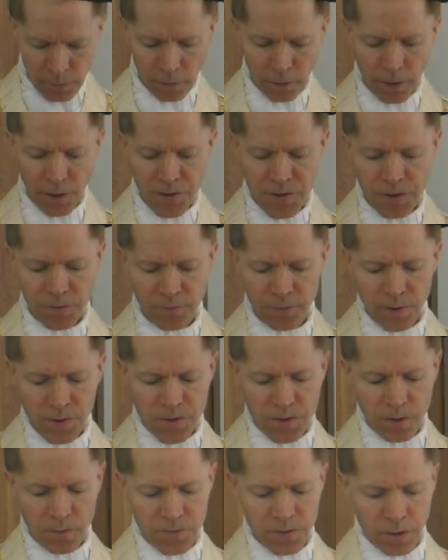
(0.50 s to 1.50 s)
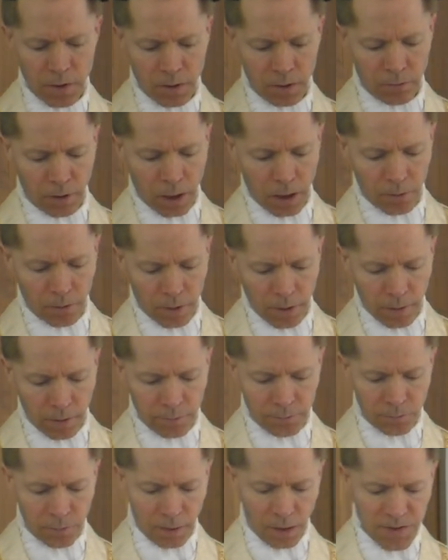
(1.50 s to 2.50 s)
Today is the feast of St.
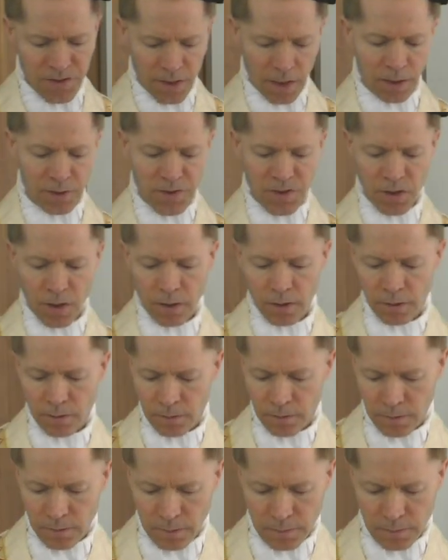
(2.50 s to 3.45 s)
Gregory Nazianzen,